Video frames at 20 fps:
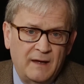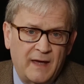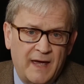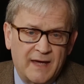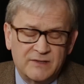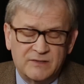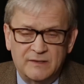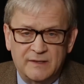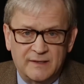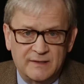
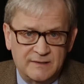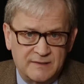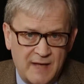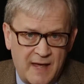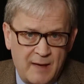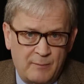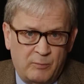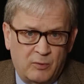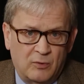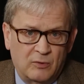As an
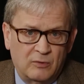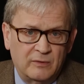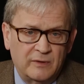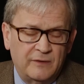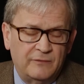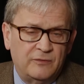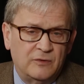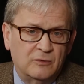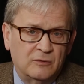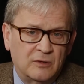example,
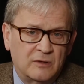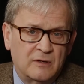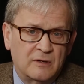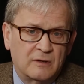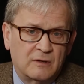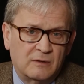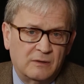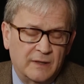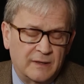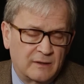if you look
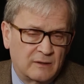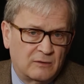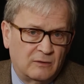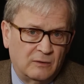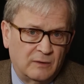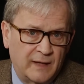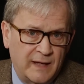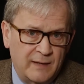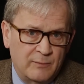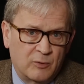at
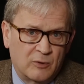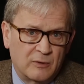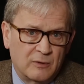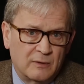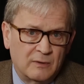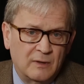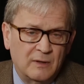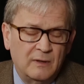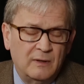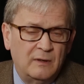clinical
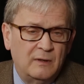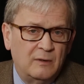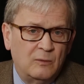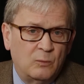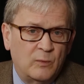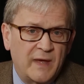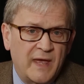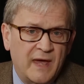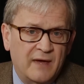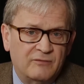labor,
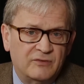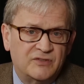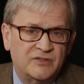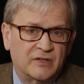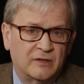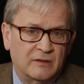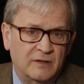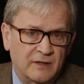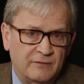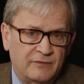we have a
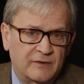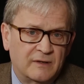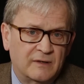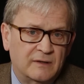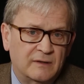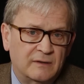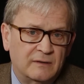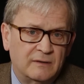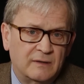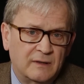
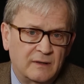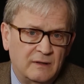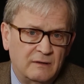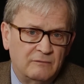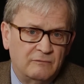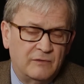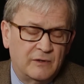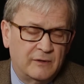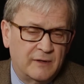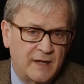significant
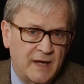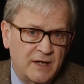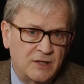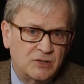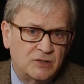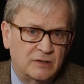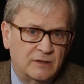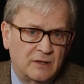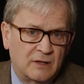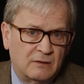
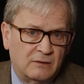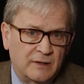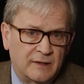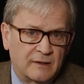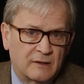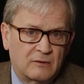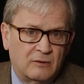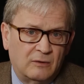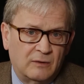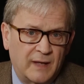variation in
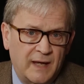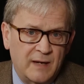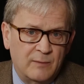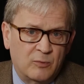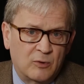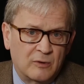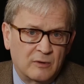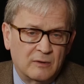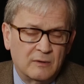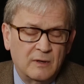clinical
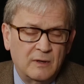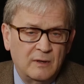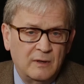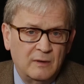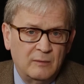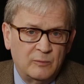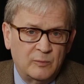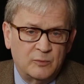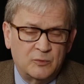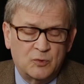labor
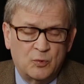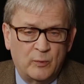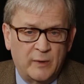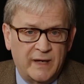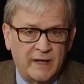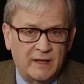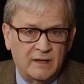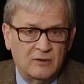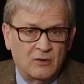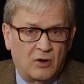
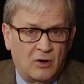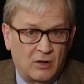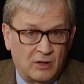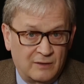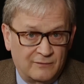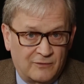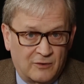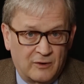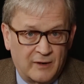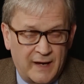between
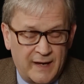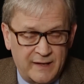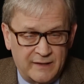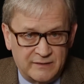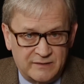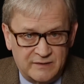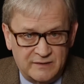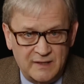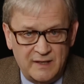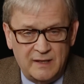all of our
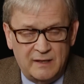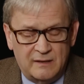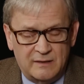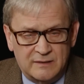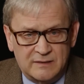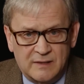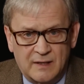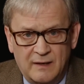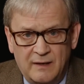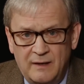
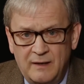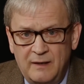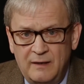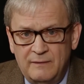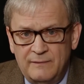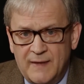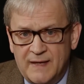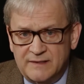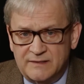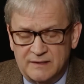ASCs.
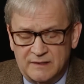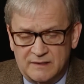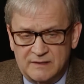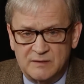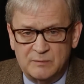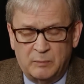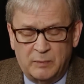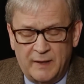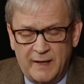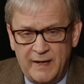That's
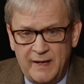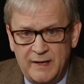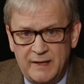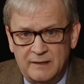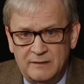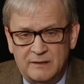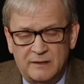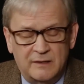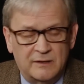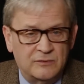
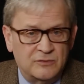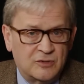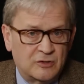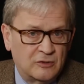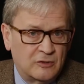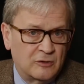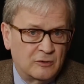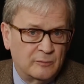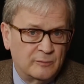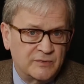explained in
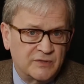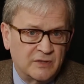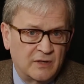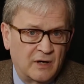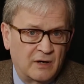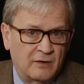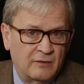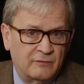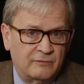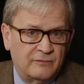terms
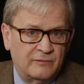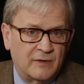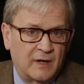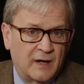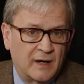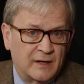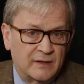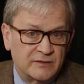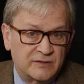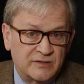of
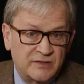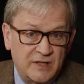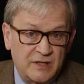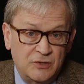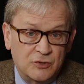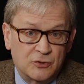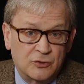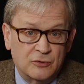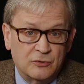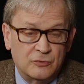
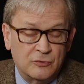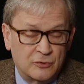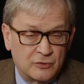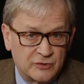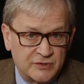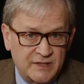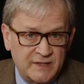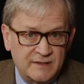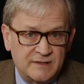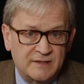senior
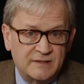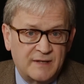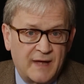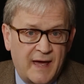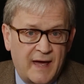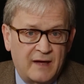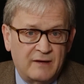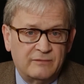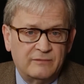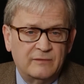nursing
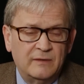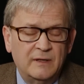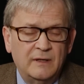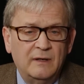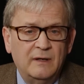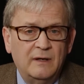staff